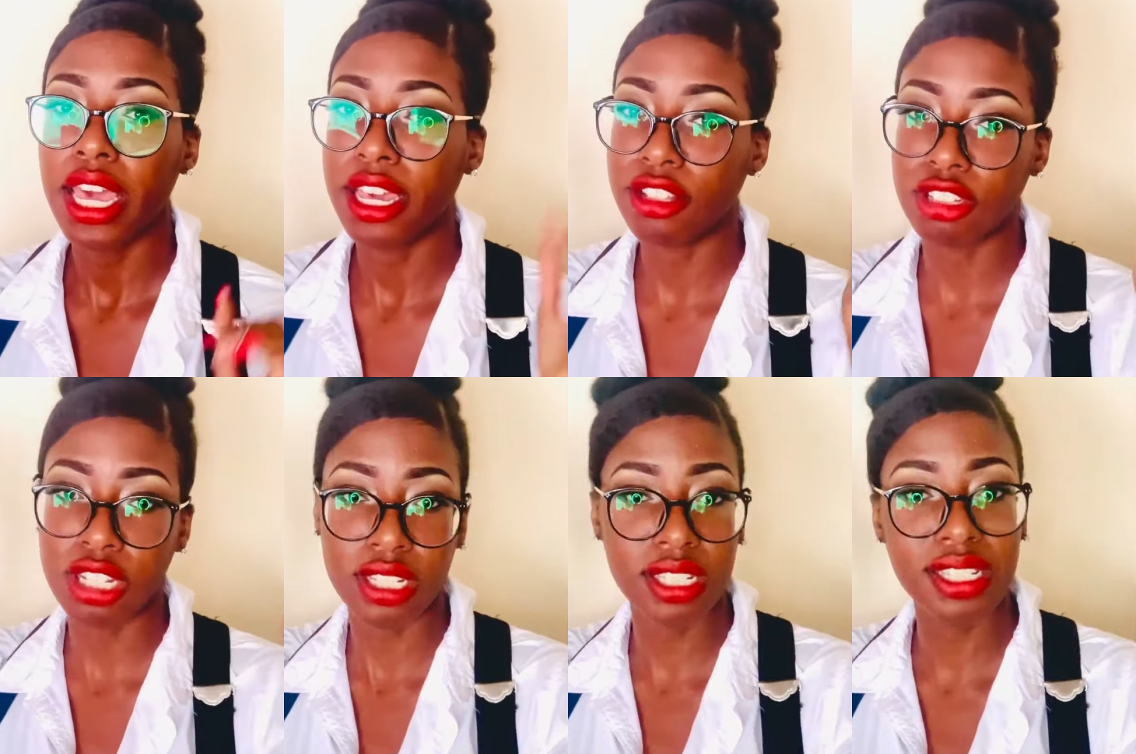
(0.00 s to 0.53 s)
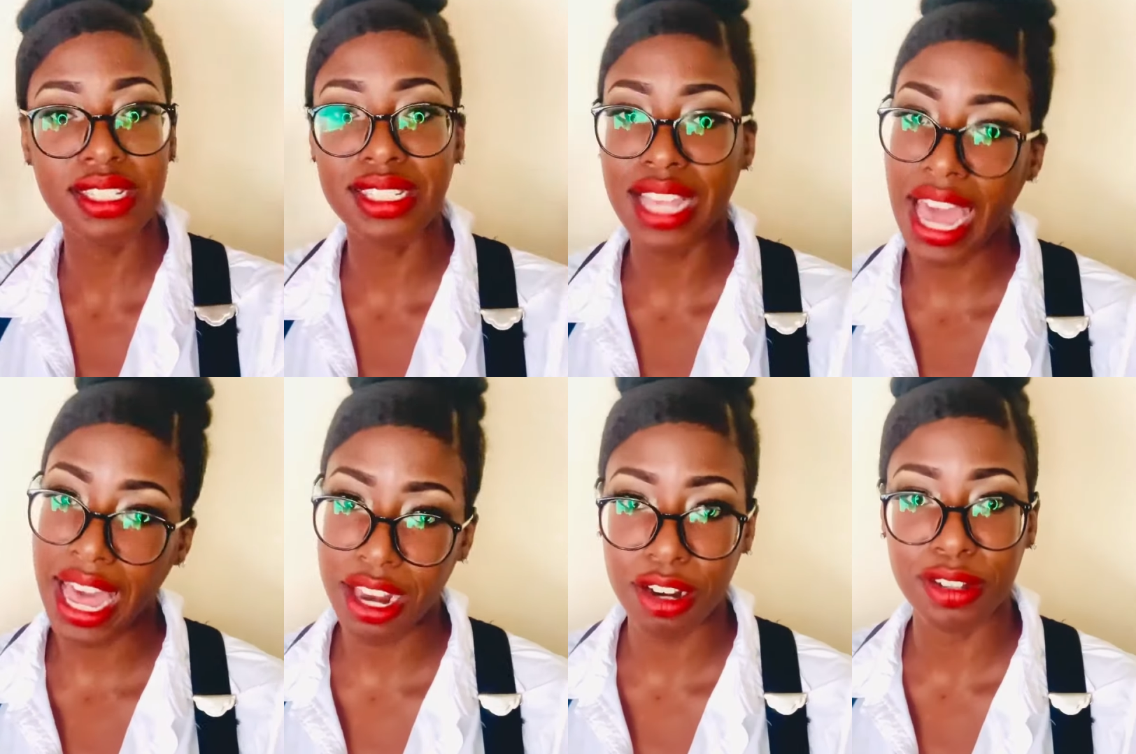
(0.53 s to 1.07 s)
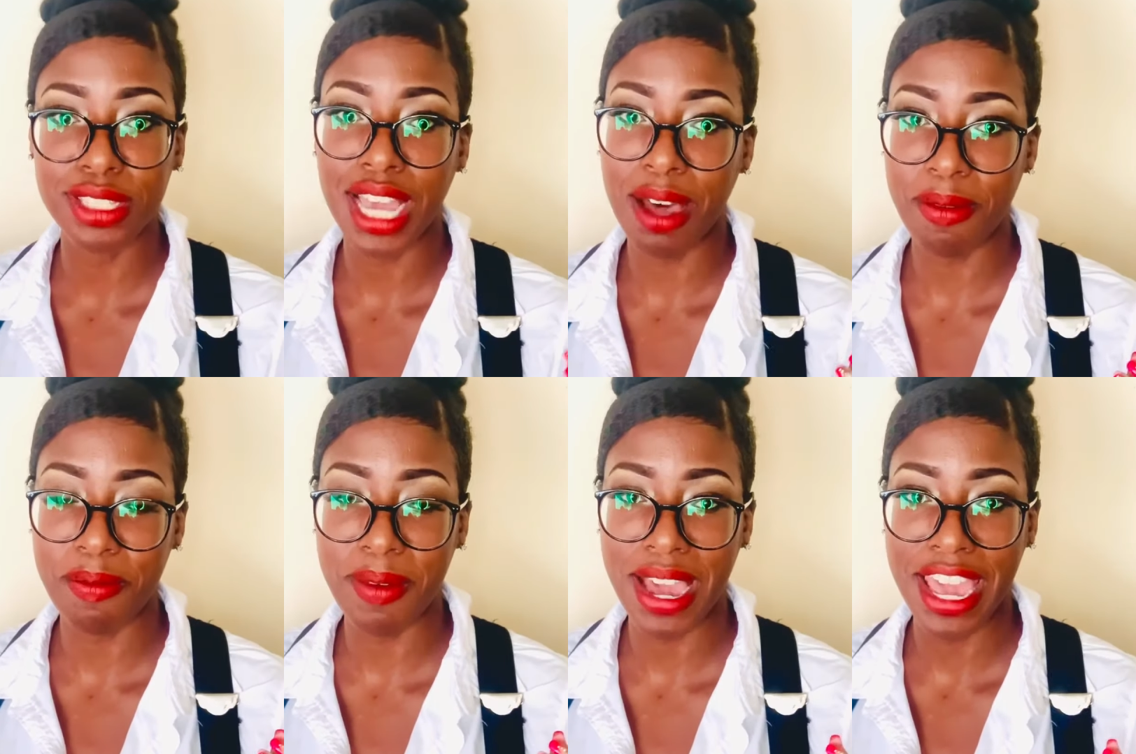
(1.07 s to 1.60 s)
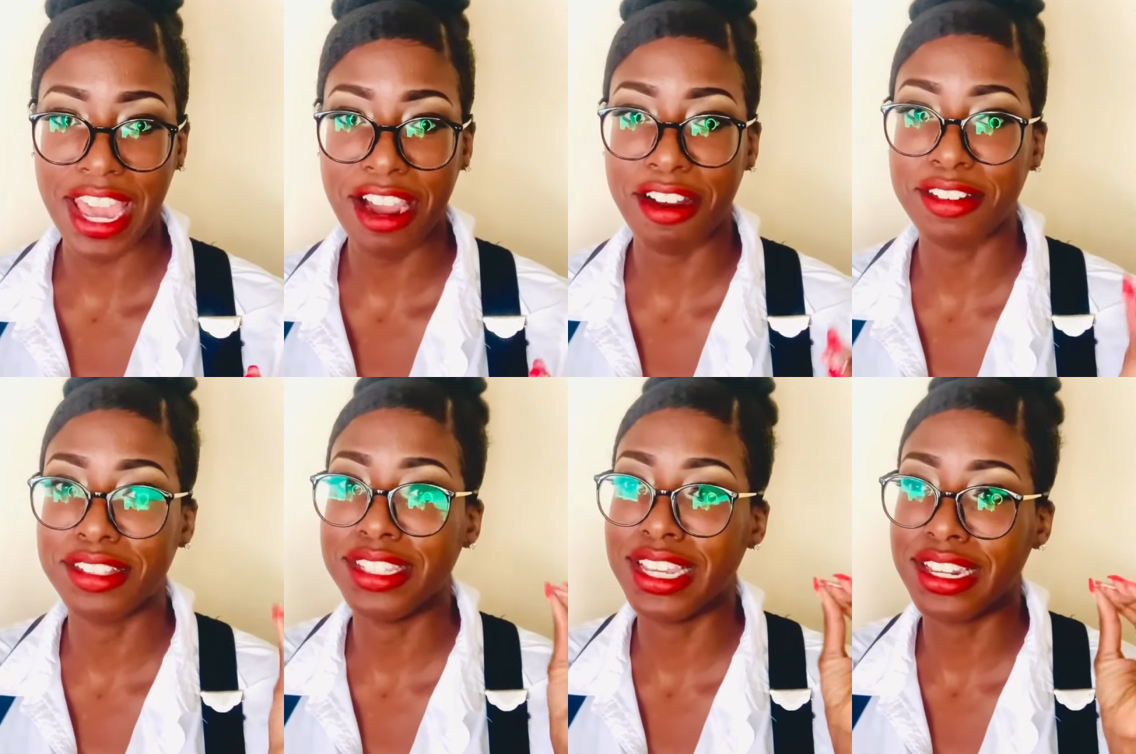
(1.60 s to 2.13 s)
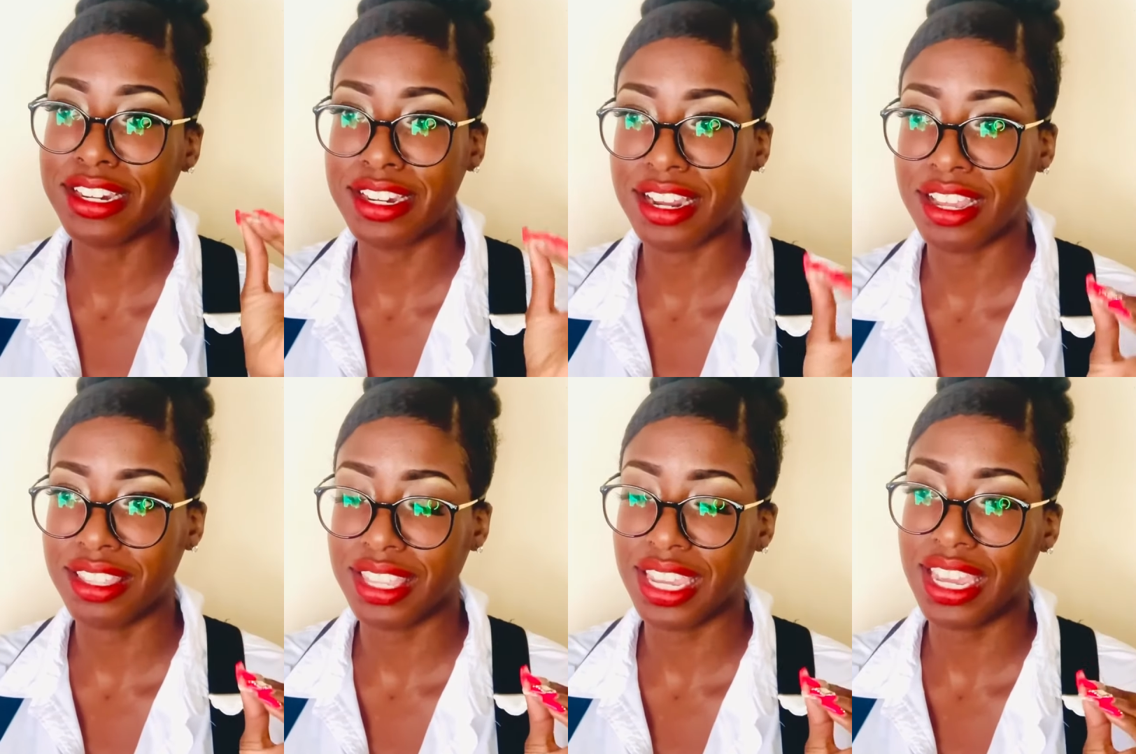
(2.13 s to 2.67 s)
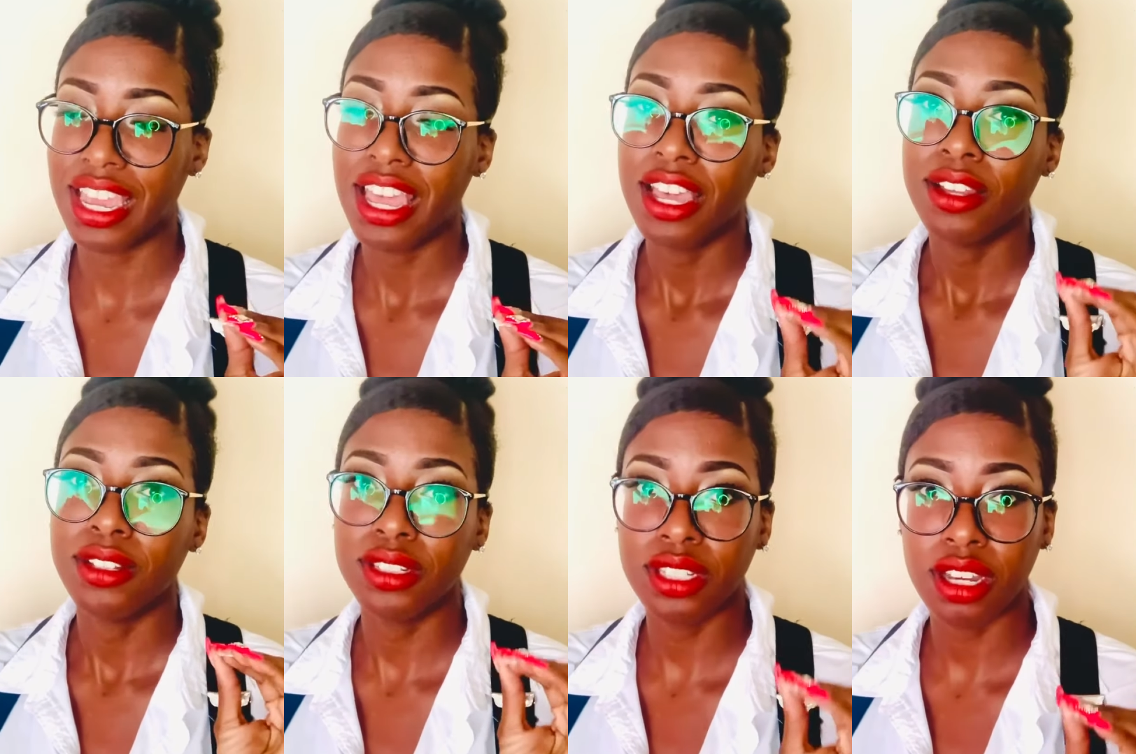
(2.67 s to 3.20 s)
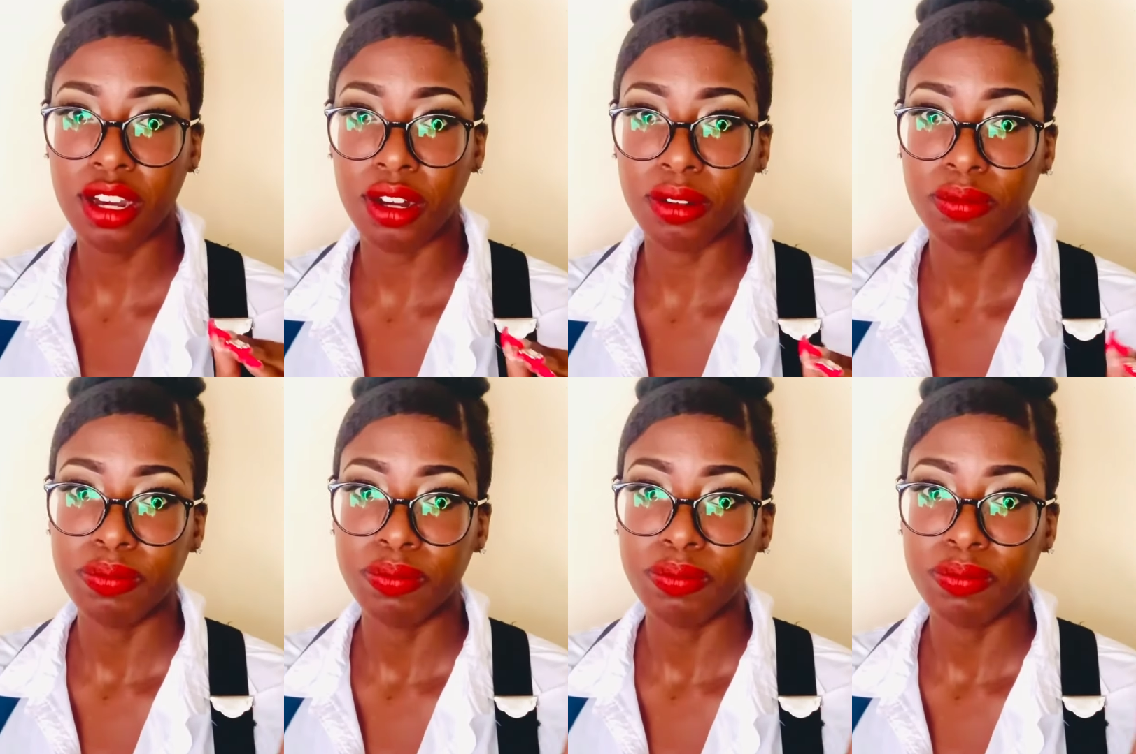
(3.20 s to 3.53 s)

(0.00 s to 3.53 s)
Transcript: and just sat on top of my hair, did nothing. So